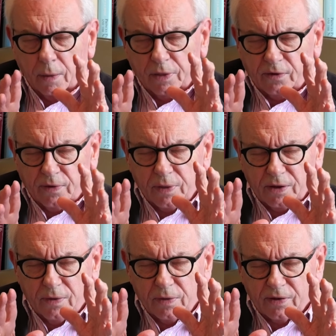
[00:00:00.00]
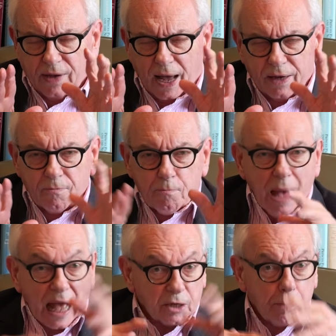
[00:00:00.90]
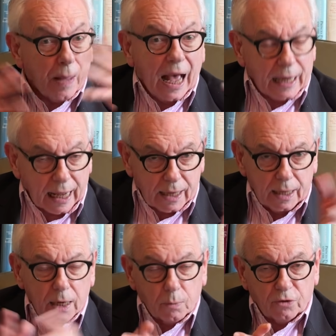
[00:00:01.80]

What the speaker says: this kind of mad panic,